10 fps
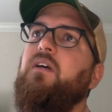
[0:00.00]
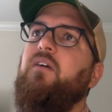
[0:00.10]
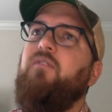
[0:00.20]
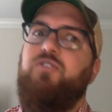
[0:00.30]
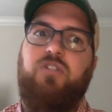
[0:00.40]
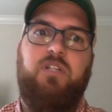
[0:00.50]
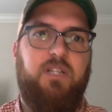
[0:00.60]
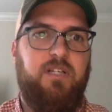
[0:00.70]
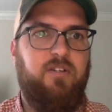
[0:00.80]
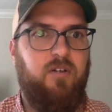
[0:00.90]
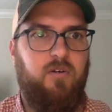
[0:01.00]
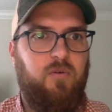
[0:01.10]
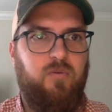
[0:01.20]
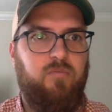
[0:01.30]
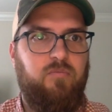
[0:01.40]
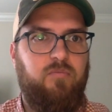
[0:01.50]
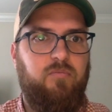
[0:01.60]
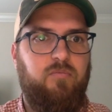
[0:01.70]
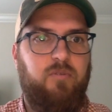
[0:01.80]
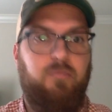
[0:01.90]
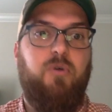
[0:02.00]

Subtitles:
eventually led to the